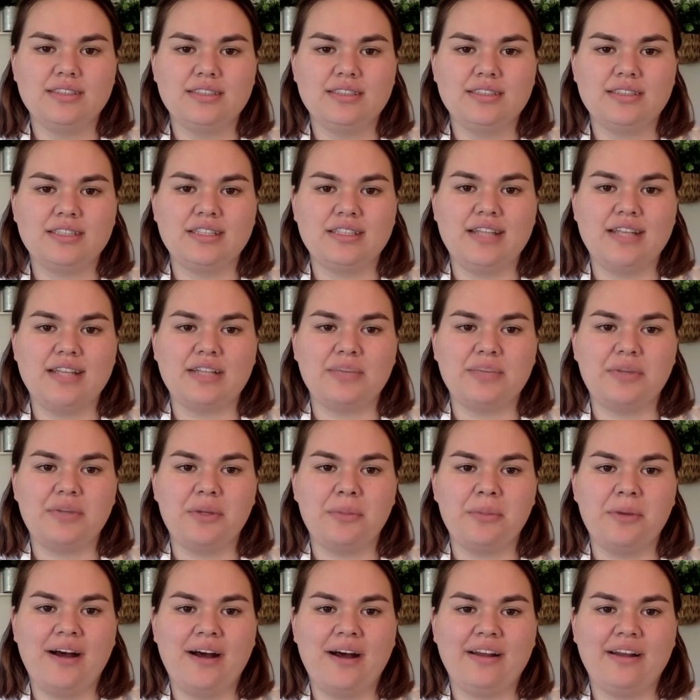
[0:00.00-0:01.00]
Connect with your
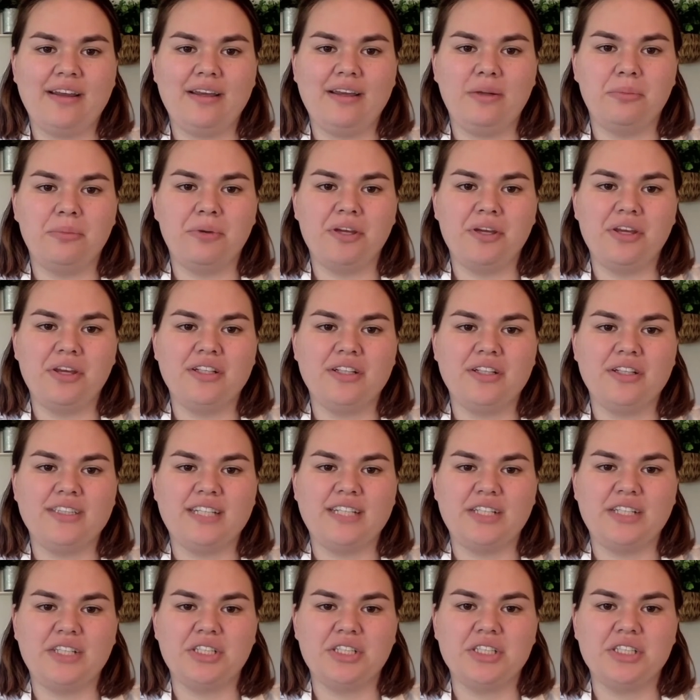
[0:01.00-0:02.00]
body and bring your
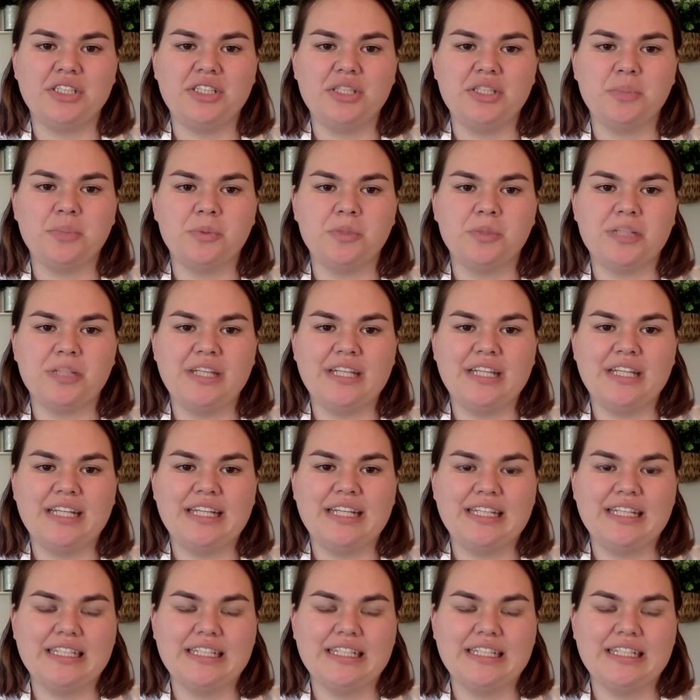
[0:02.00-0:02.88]
attention to your breathing.